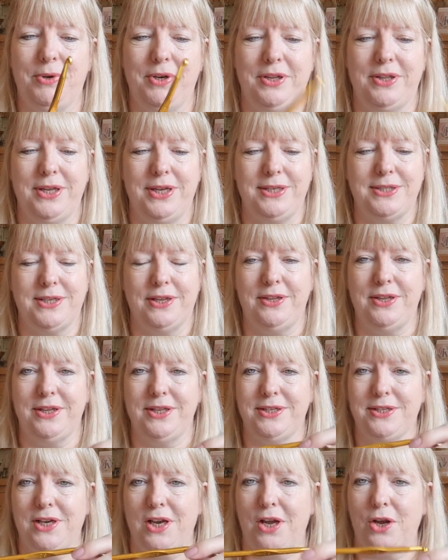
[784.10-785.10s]
one of these, and I think
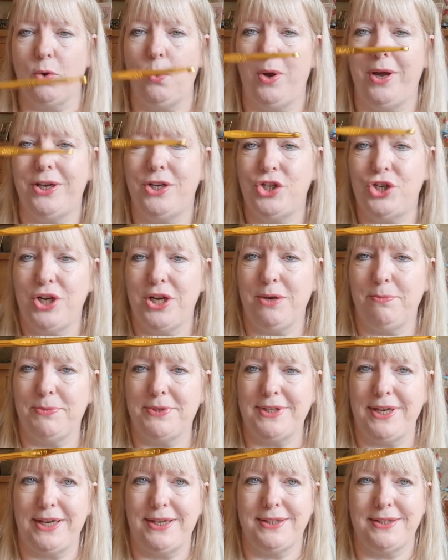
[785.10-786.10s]
these are like quite a
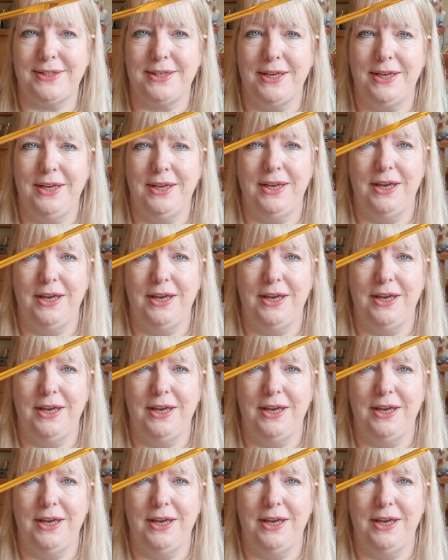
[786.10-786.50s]
cheap set.